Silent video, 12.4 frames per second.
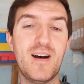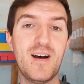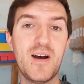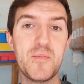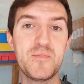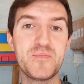
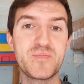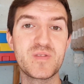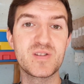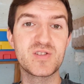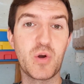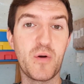Um,
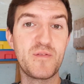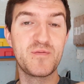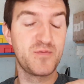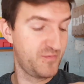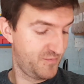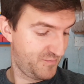so
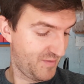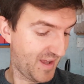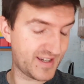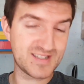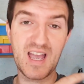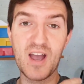I've,
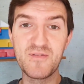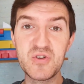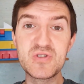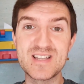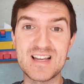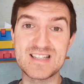like I said, I've
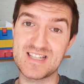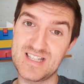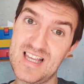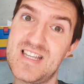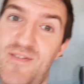utilised it. So